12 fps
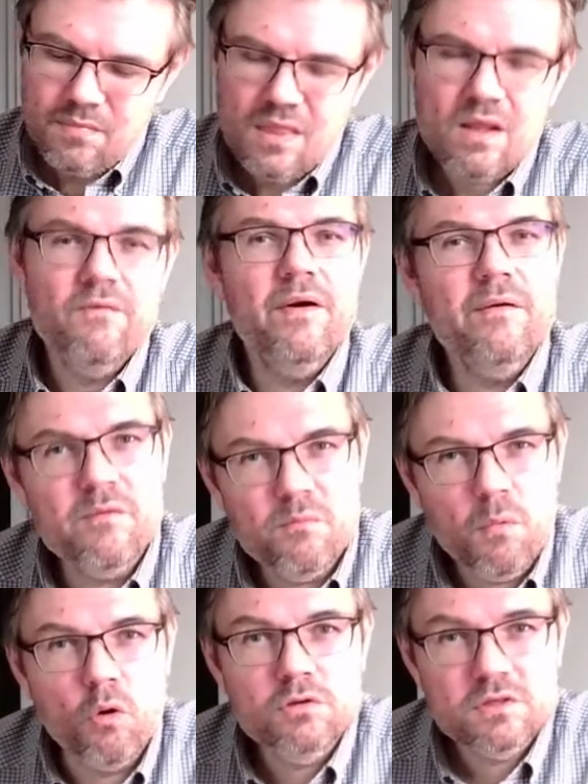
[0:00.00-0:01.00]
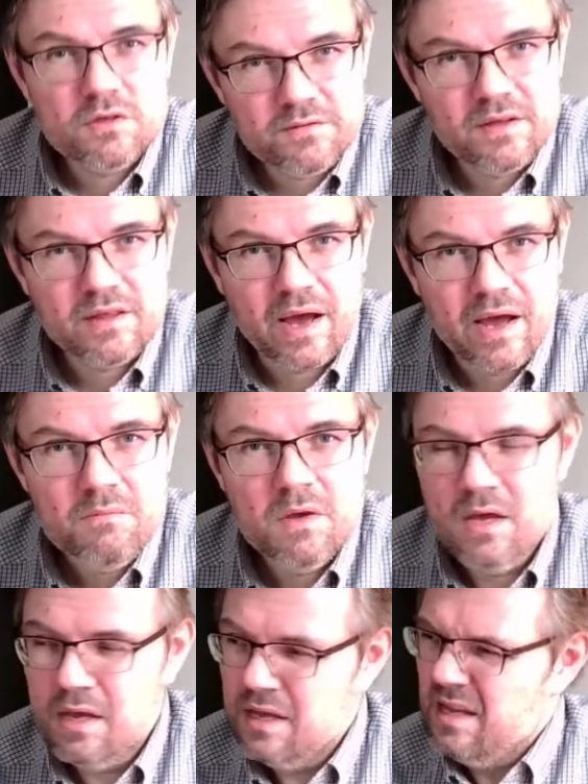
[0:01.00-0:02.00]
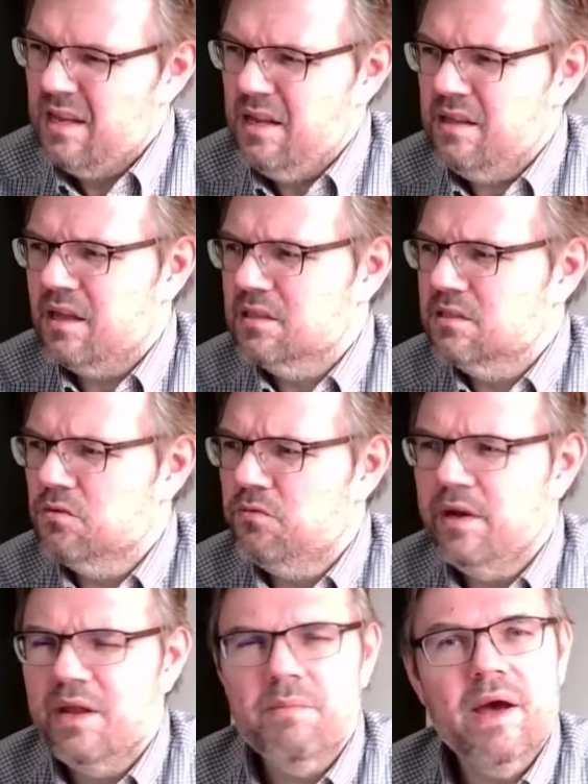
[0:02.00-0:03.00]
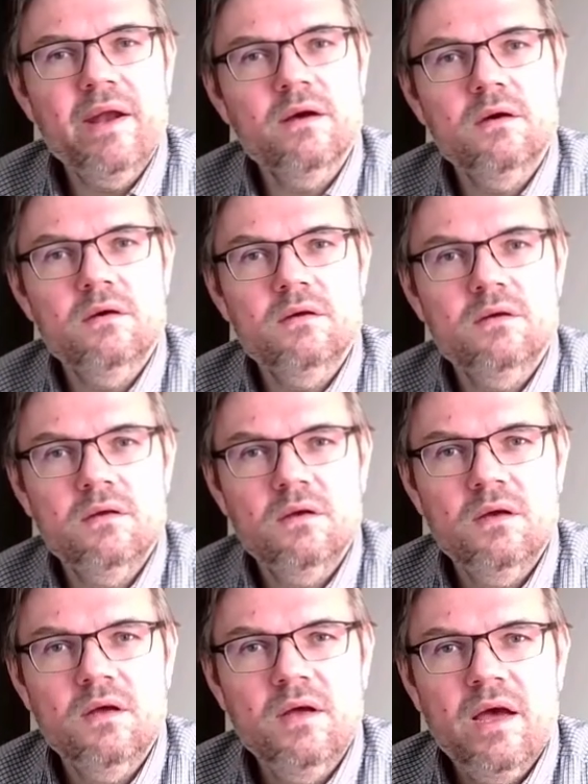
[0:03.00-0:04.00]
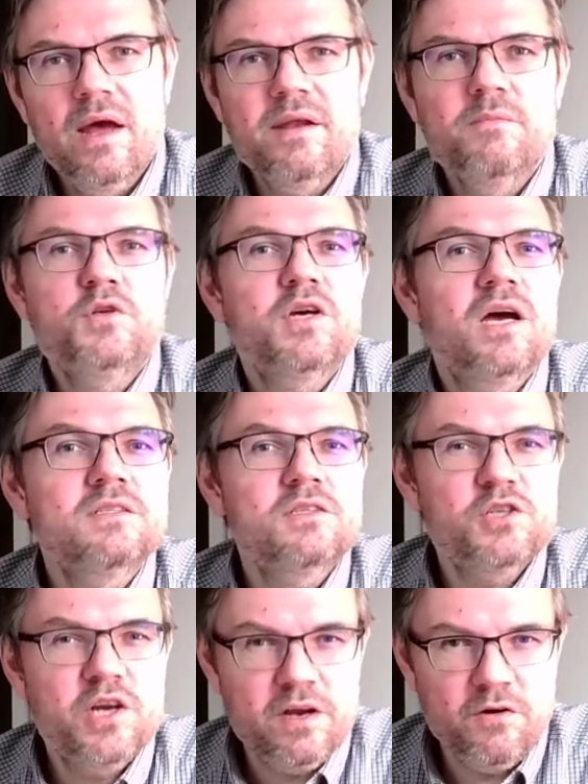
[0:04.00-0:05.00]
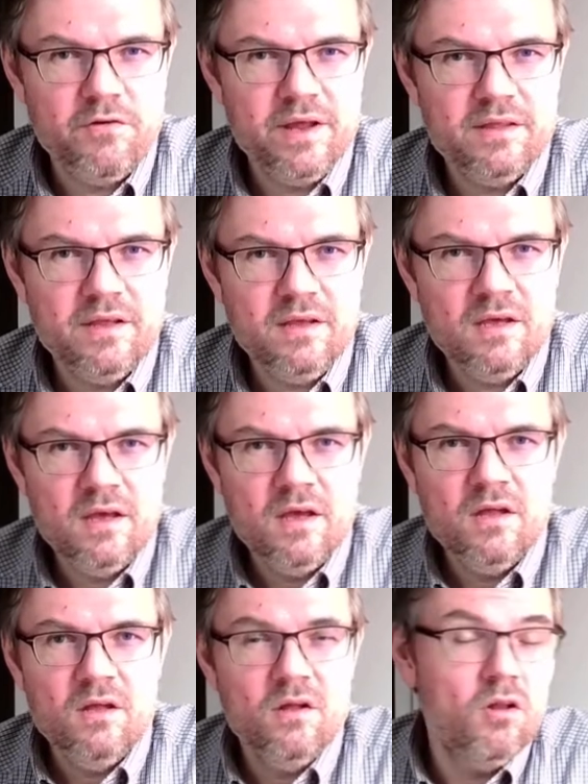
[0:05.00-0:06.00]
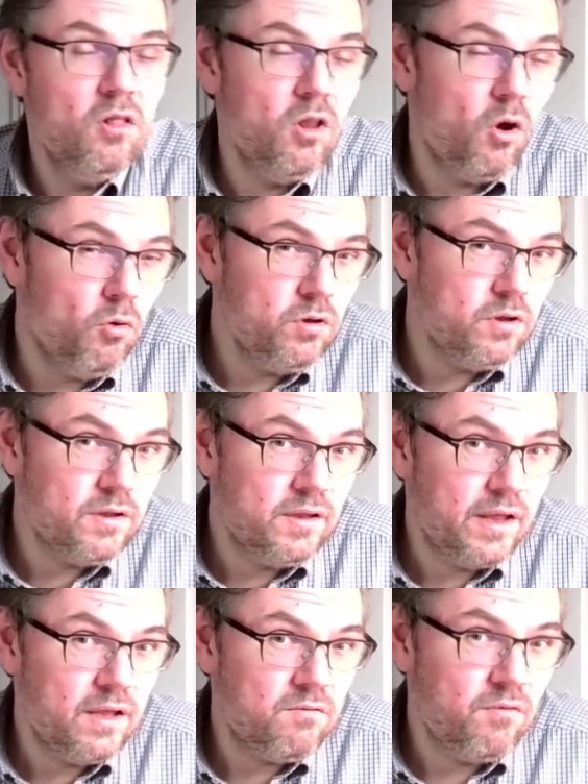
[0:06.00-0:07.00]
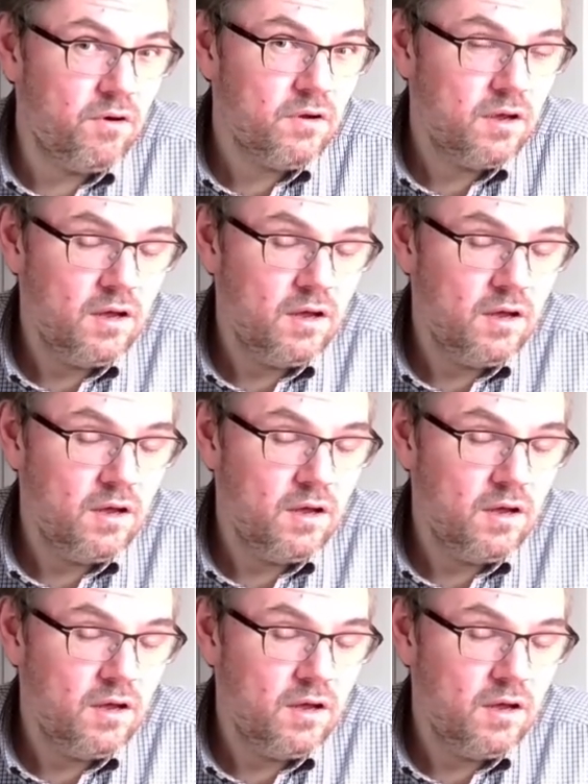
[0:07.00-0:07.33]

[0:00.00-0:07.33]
However, most of the time, it does not really matter. Yeah? And I'm just generating load on the network,